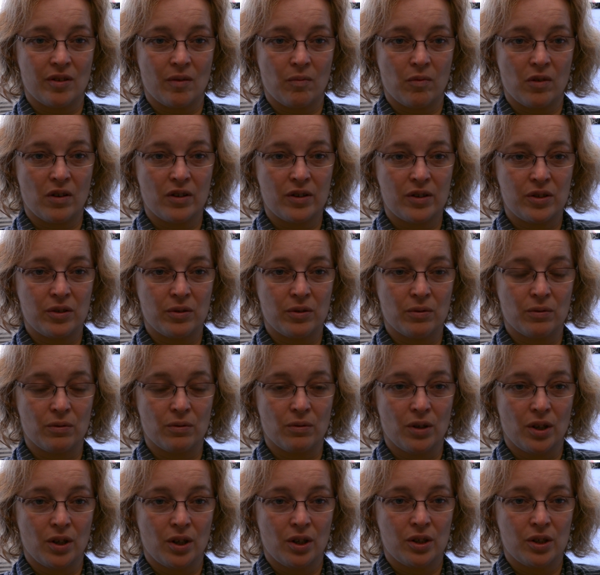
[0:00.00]
I want
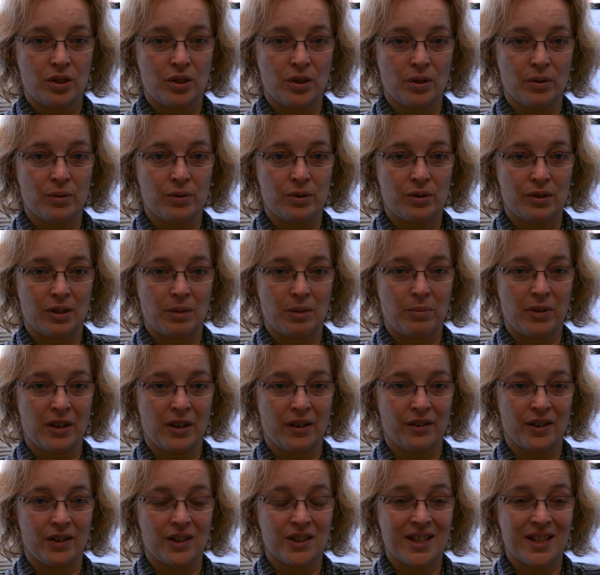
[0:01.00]
to show to the
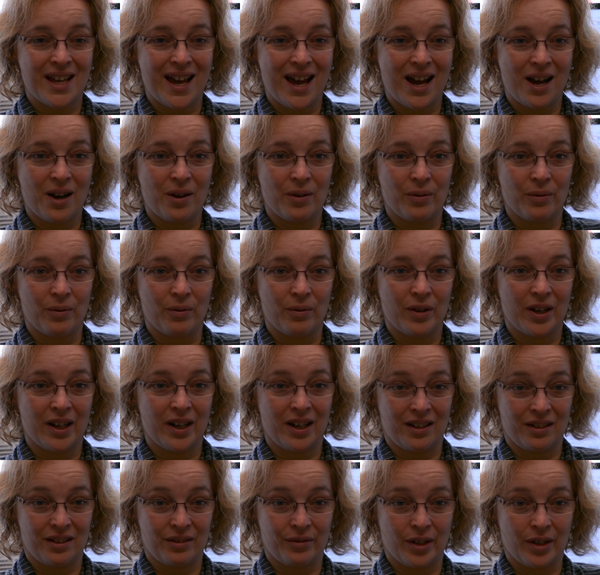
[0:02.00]
parents how,
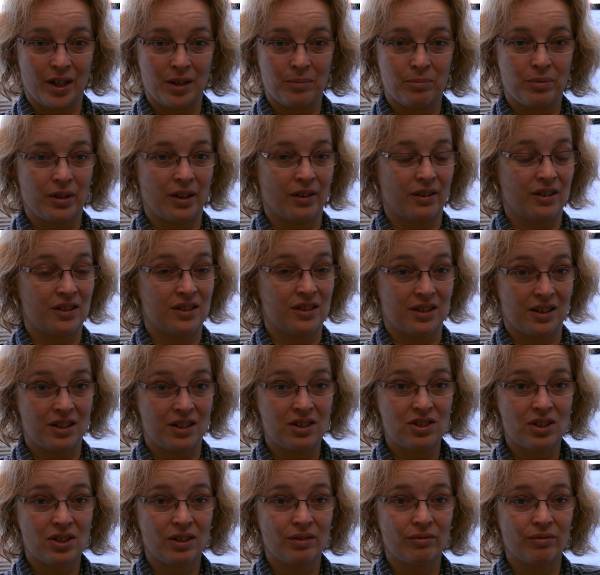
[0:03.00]
and grandparents
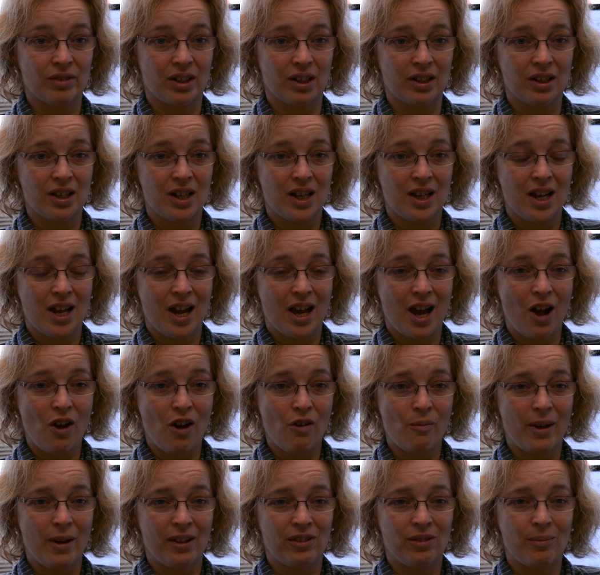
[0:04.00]
and children,
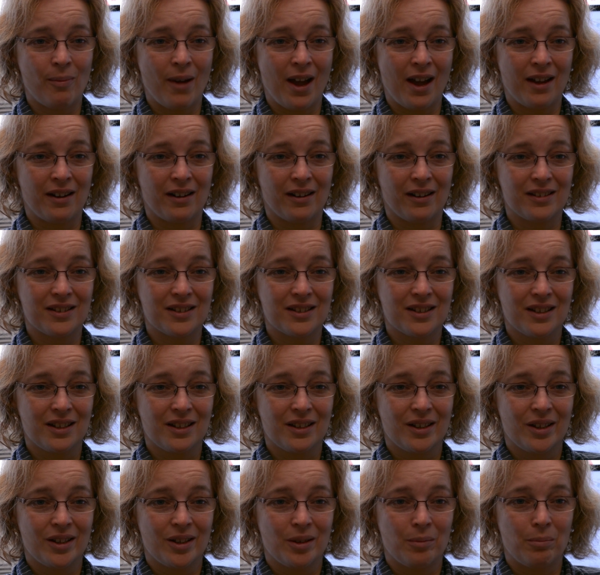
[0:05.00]
how mathematics
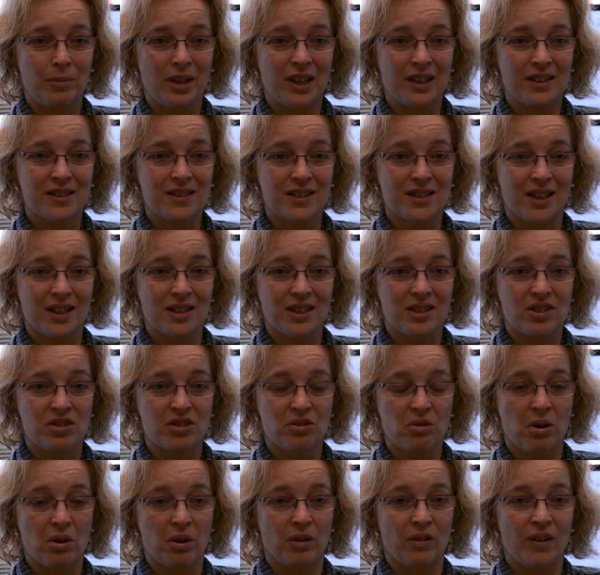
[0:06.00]
makes sense
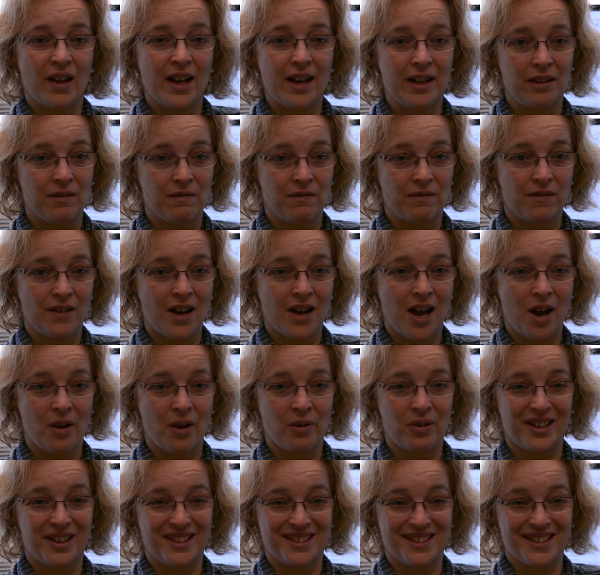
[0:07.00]
to our life,
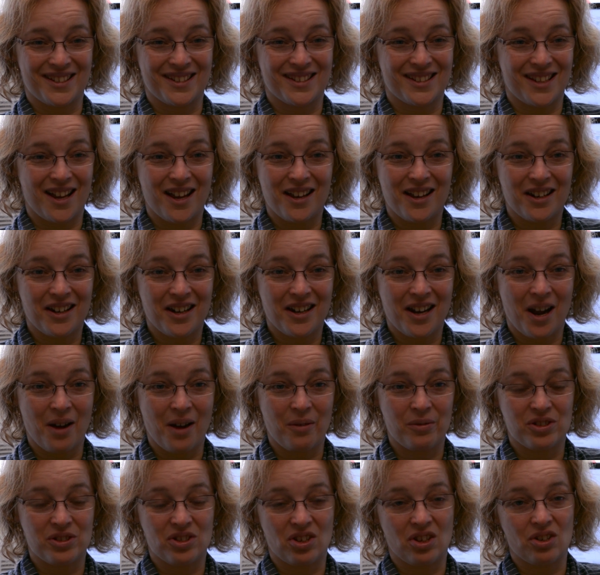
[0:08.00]
how it is exciting,
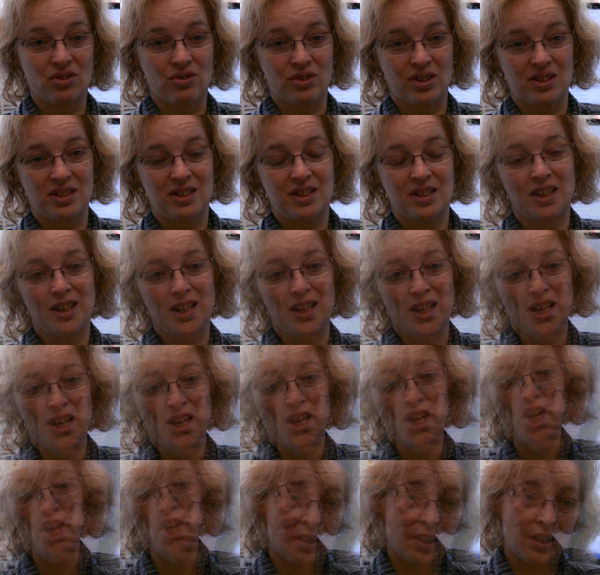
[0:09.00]
how it's interesting.
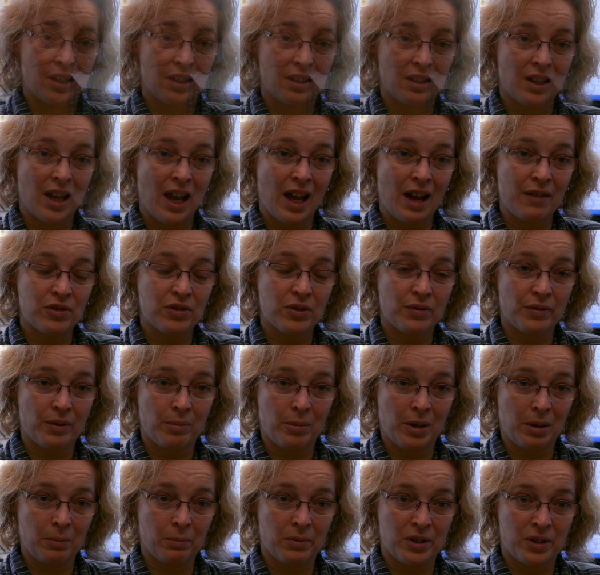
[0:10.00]
We have to
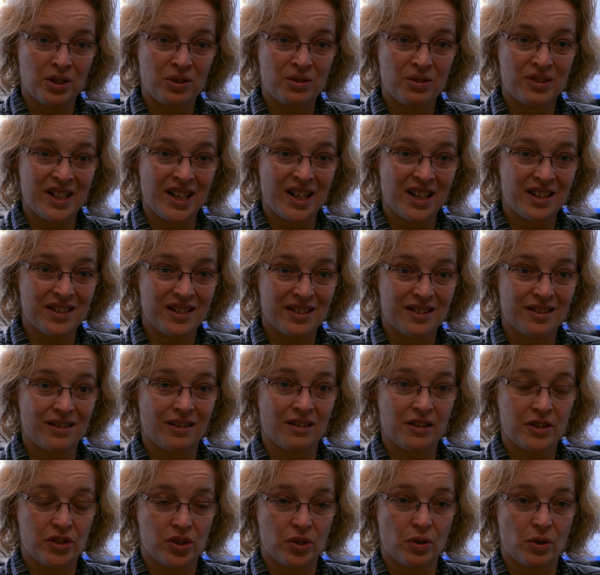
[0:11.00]
remember today
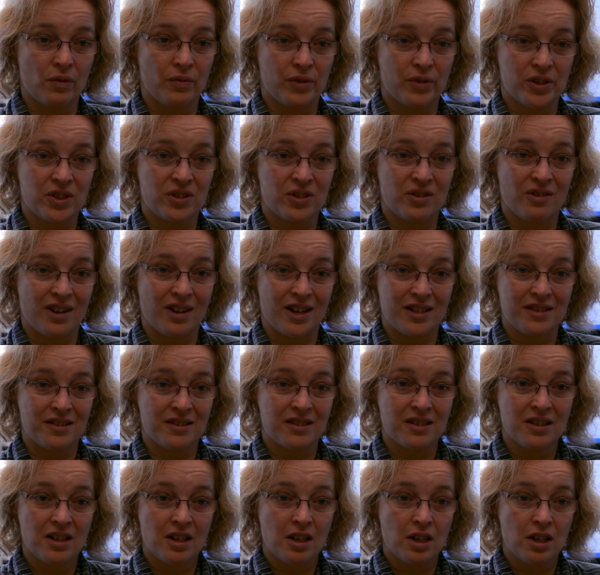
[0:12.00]
technology offers to
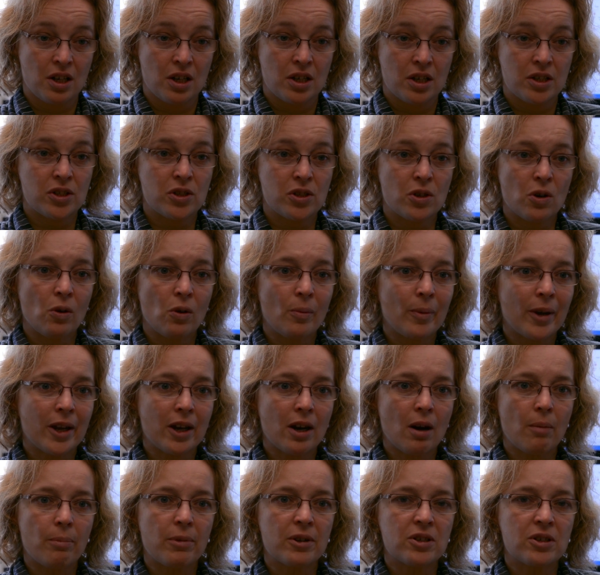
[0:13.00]
us so
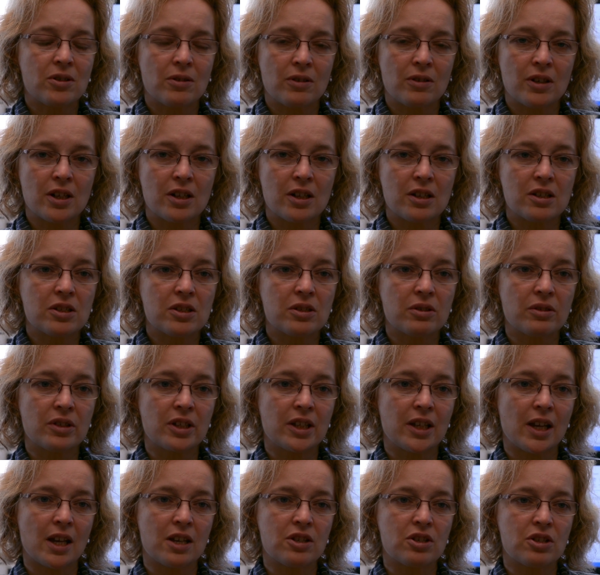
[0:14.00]
many opportunities to
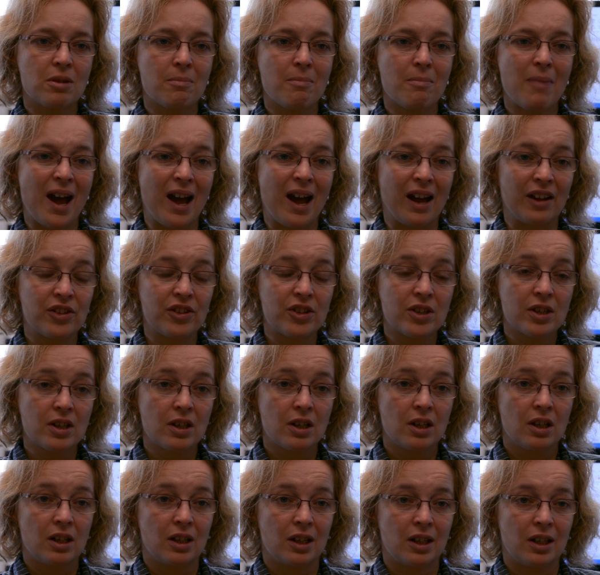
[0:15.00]
engage in math
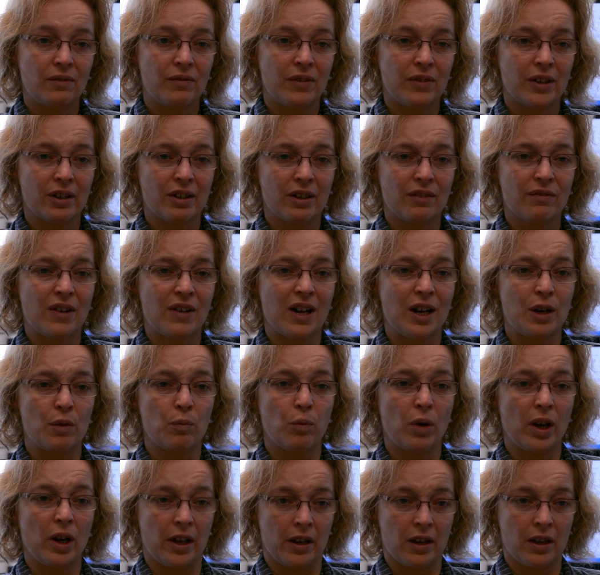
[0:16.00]
in a very fun
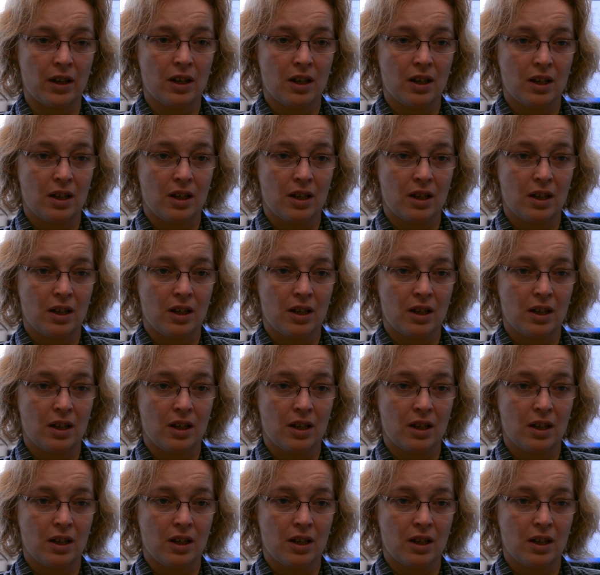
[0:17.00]
way.